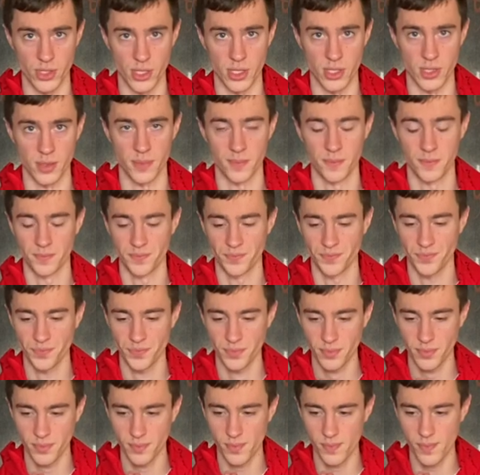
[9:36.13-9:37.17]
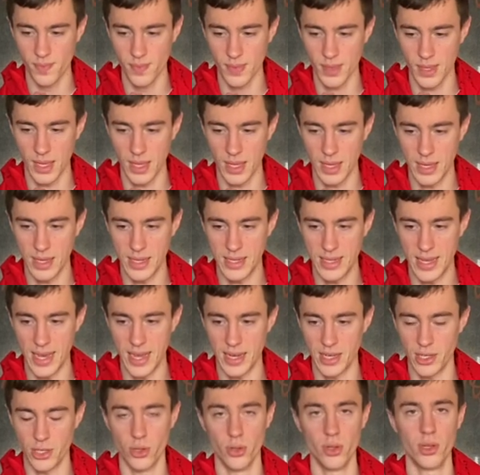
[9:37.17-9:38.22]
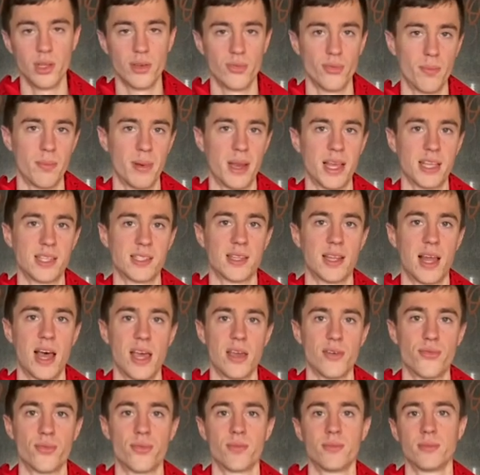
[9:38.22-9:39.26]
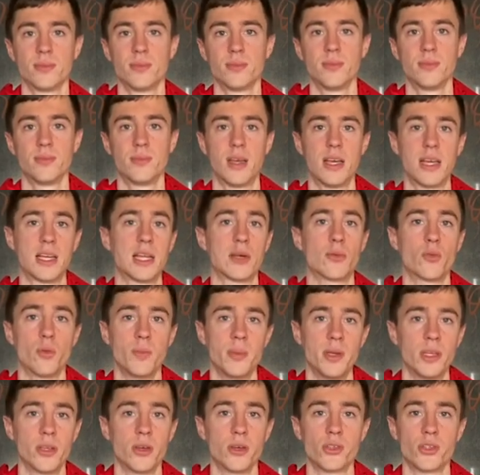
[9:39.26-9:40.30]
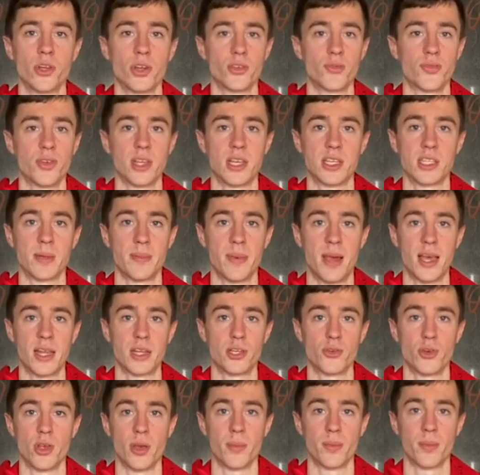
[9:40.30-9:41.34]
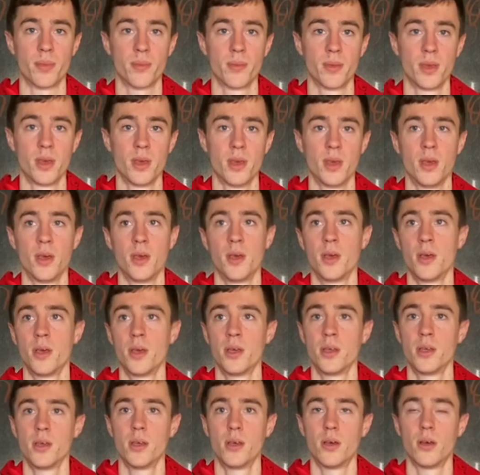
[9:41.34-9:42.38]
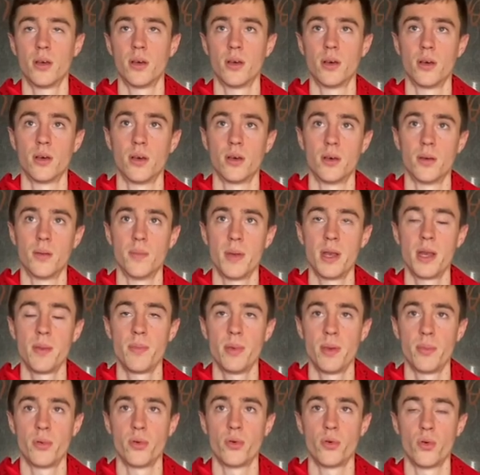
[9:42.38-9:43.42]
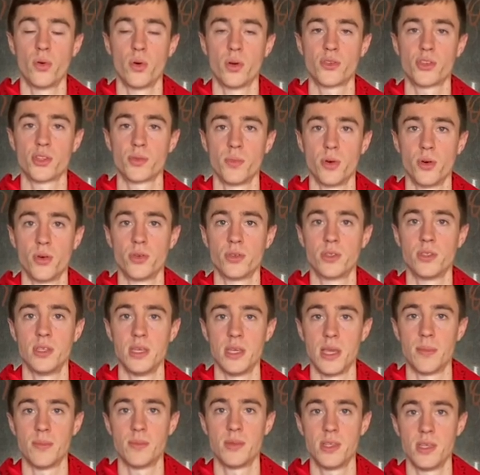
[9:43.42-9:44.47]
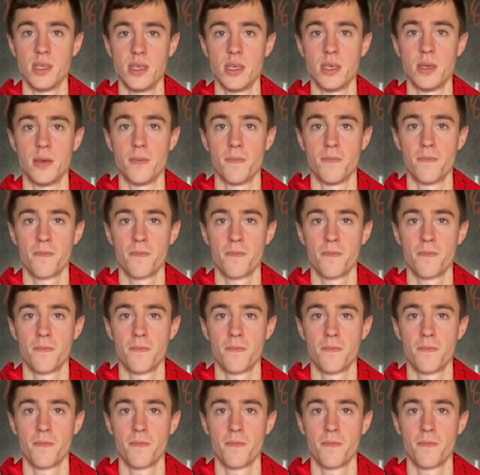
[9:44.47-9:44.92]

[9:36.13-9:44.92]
it, then you'll live a blessed life, and there will be no such thing as a bad trip. Many people who have smoked DMT,